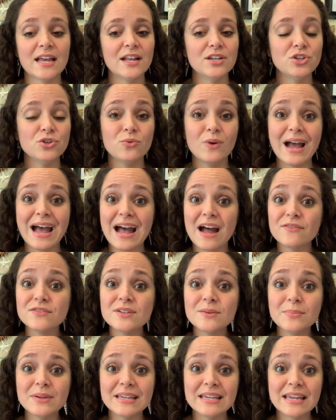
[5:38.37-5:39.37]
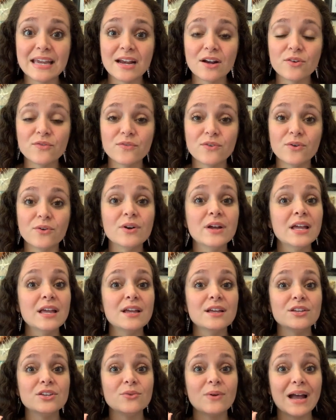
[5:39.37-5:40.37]
And you have to be careful.
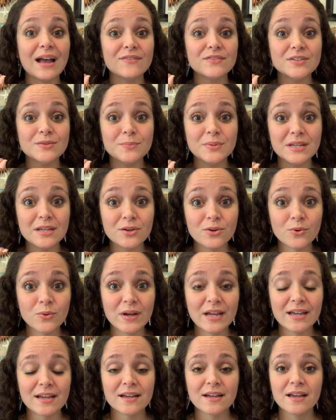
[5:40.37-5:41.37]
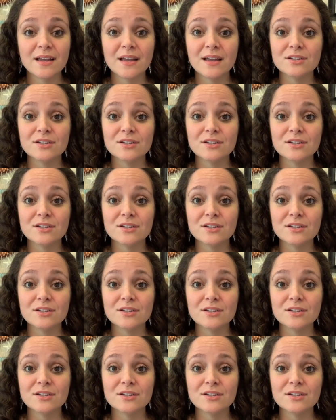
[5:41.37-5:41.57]
You have to be quick.